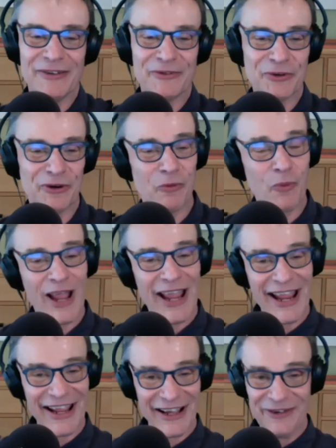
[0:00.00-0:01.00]
sort of
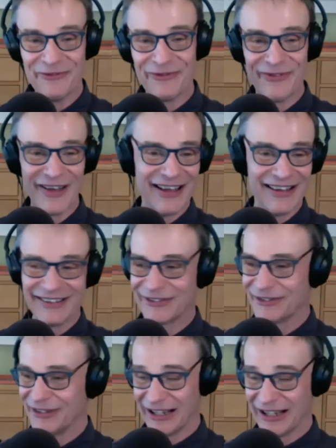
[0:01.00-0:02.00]
way of uh,
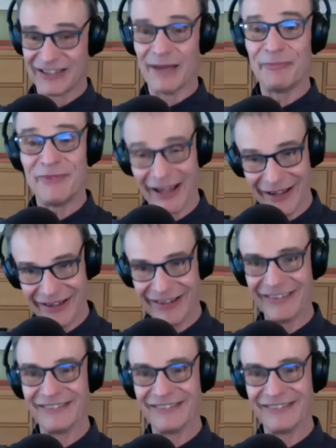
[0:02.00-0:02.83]
accepting and